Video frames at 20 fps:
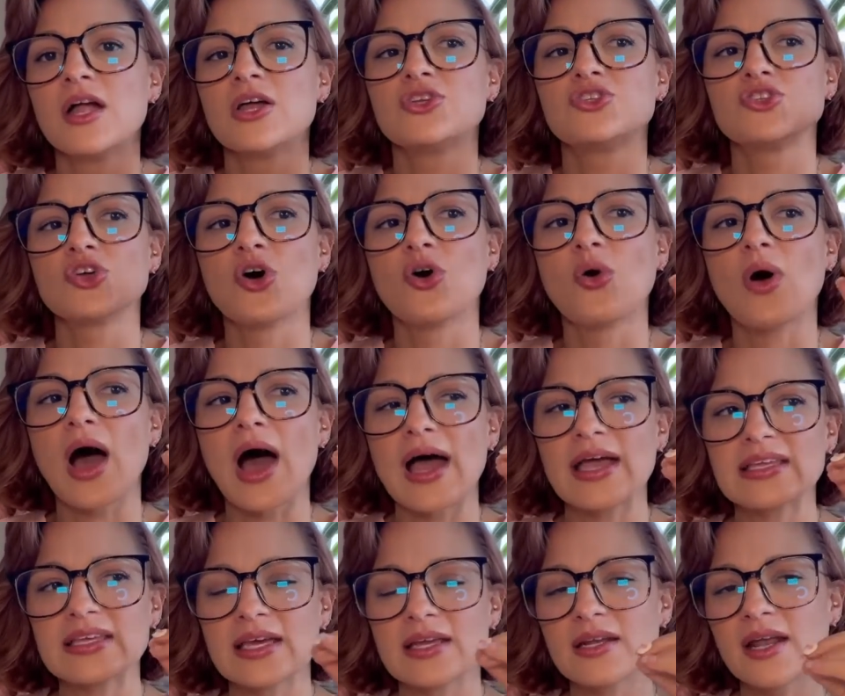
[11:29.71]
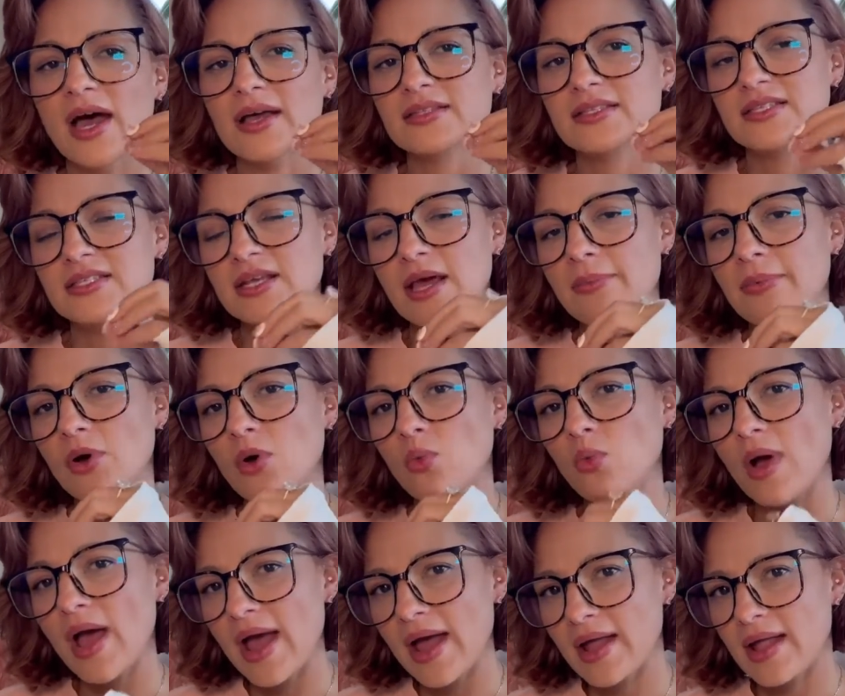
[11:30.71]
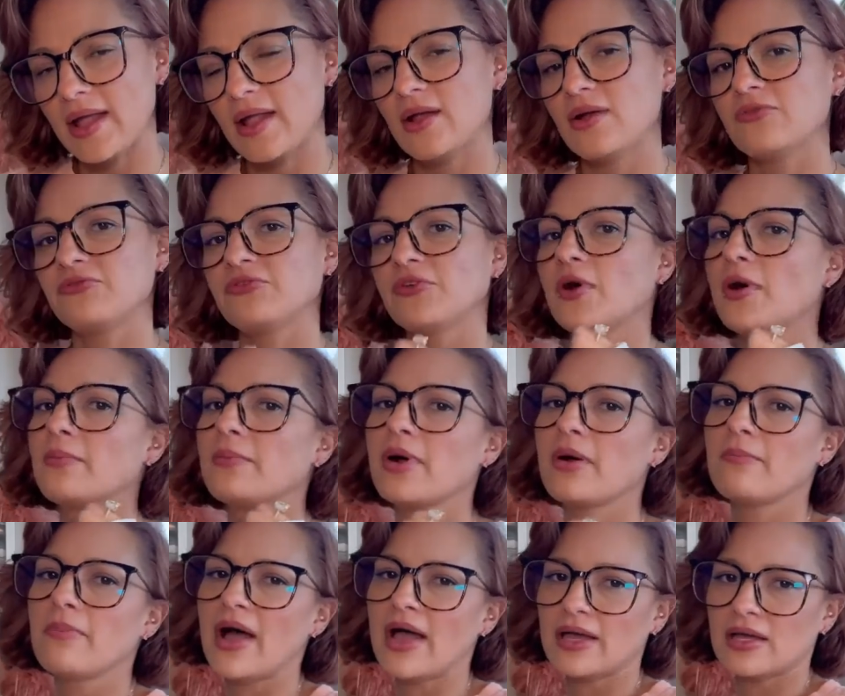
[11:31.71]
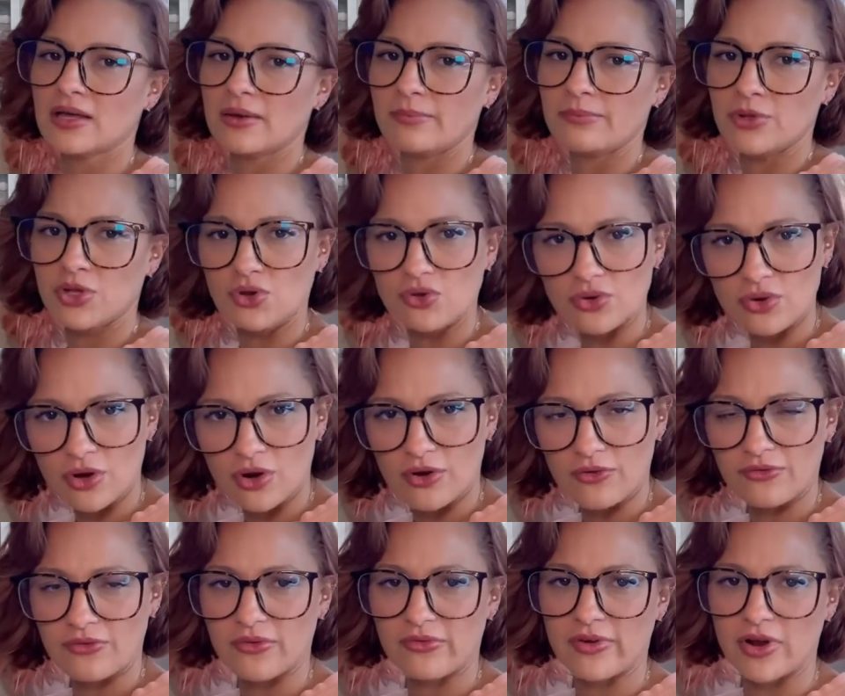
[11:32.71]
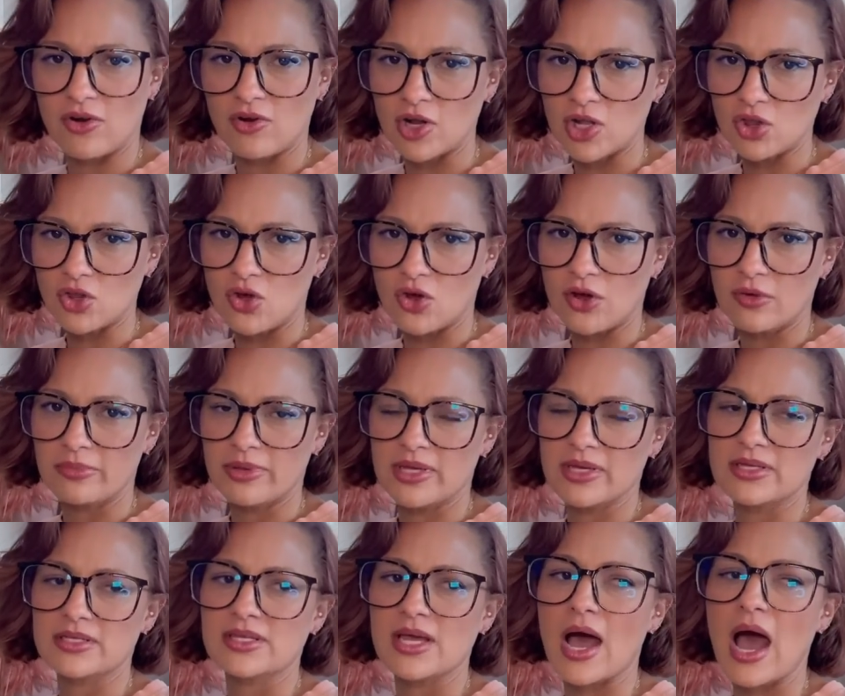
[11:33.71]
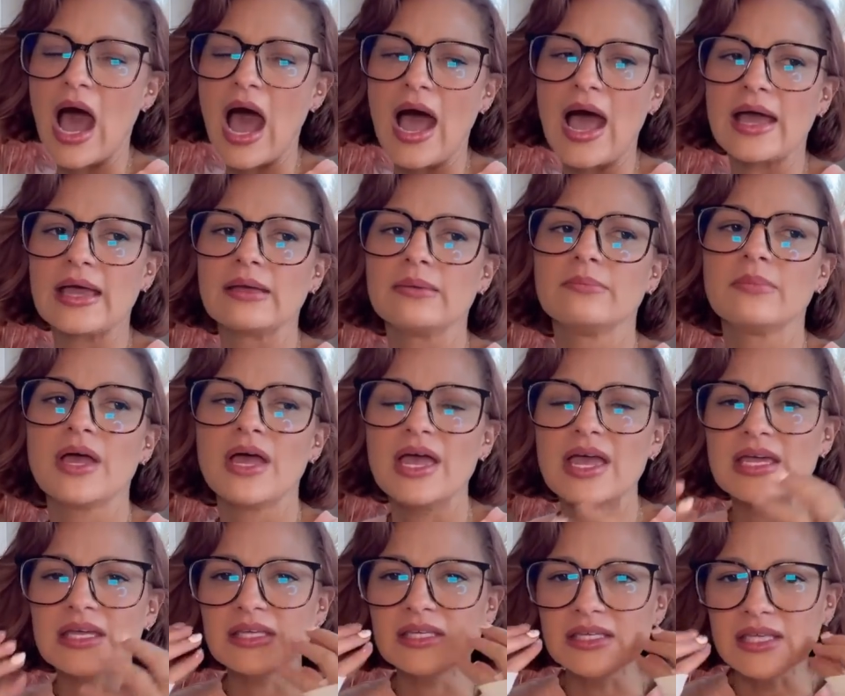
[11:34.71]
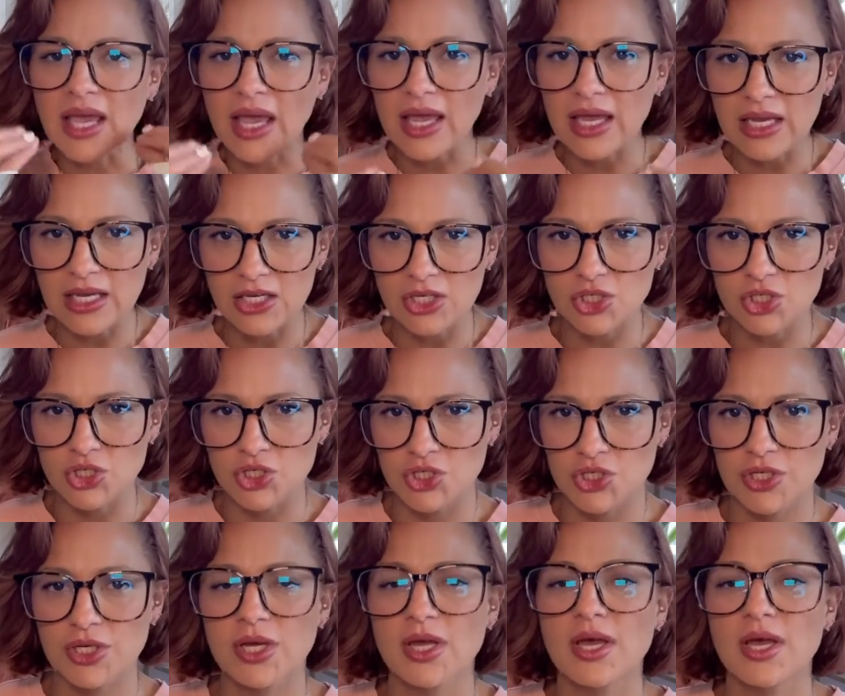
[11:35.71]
So I cannot step away from my computer for very long because I'm engaged.